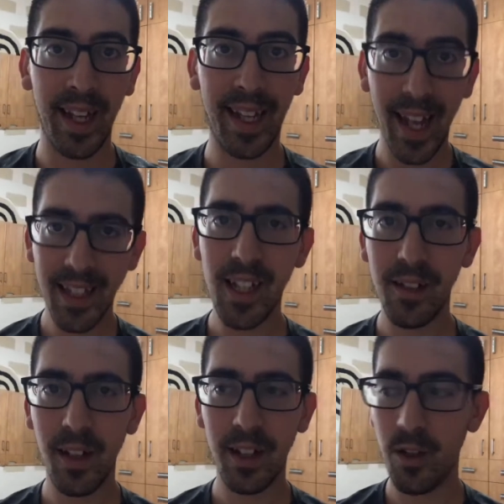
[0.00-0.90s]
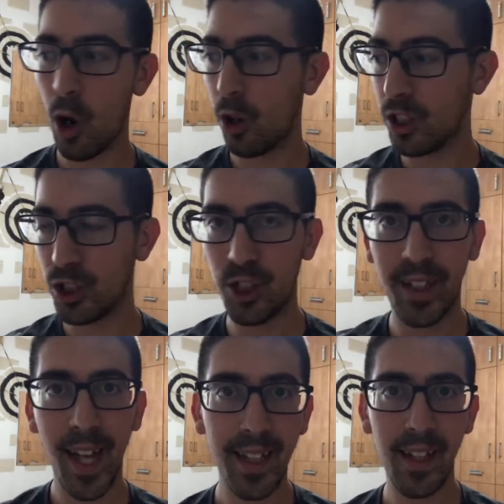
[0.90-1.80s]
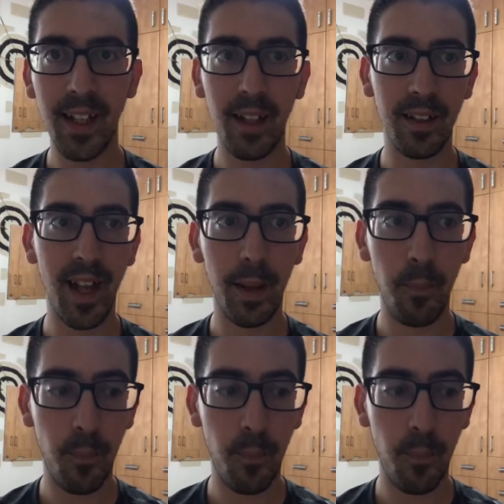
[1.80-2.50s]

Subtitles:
getting that knowledge, getting that